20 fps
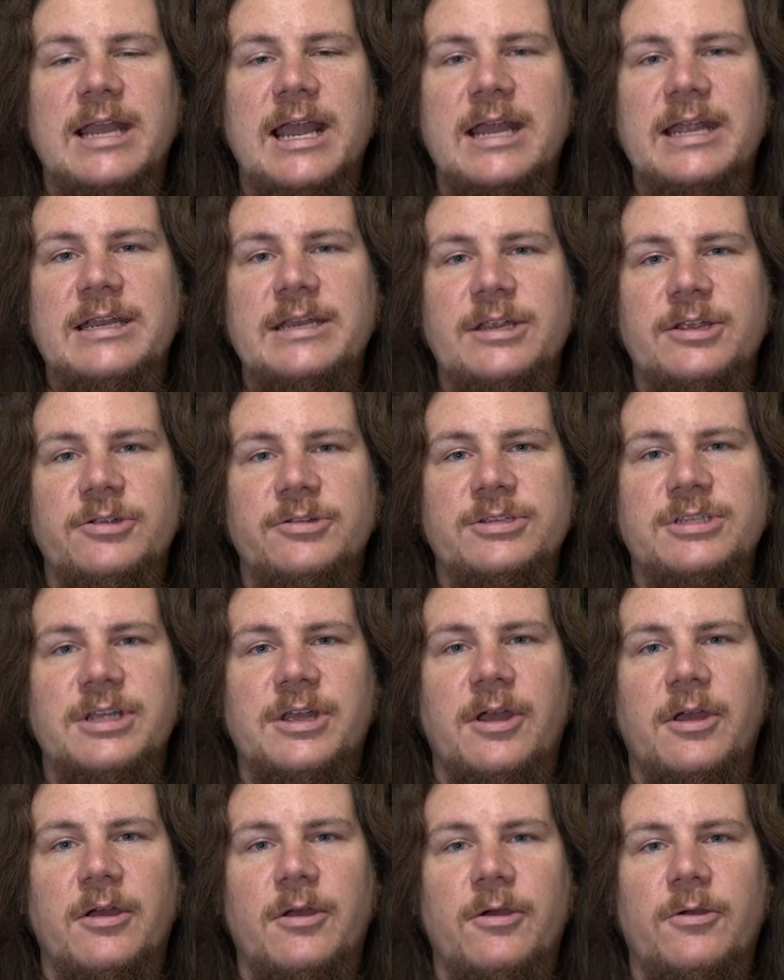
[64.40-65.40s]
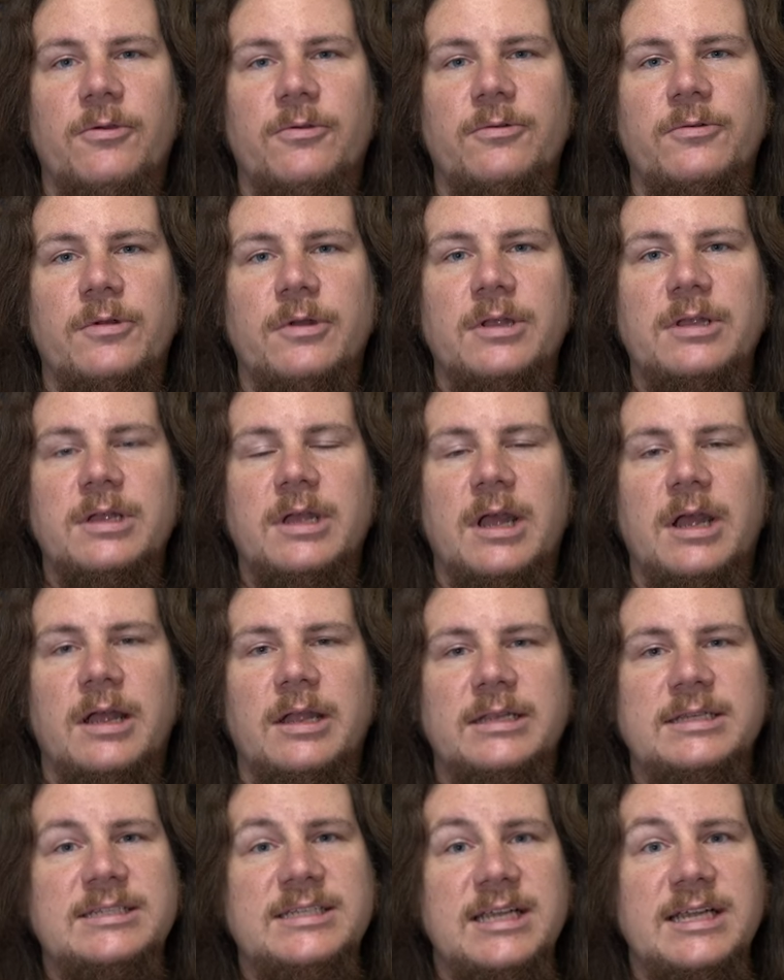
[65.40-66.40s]
9 years ago
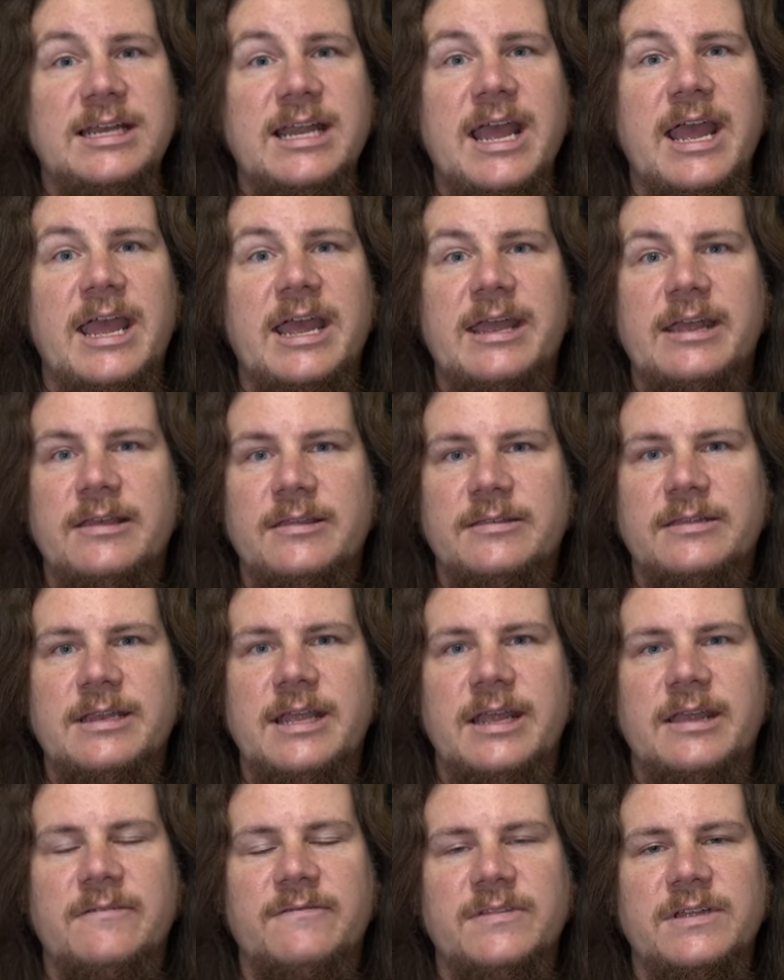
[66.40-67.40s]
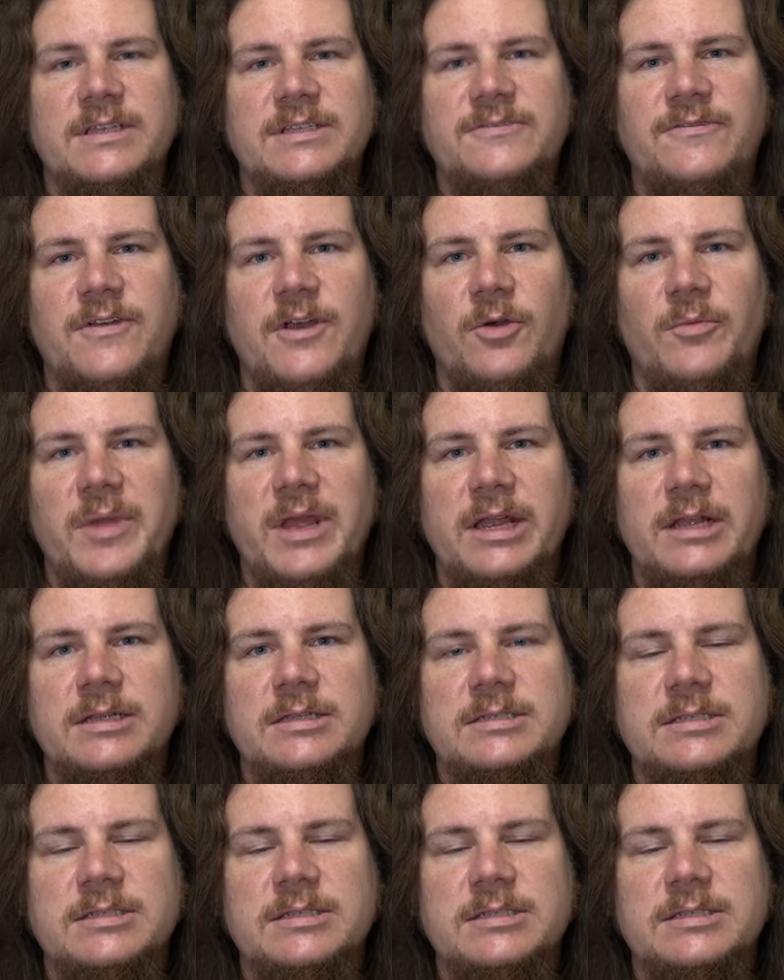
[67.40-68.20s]
today, the day of this filming.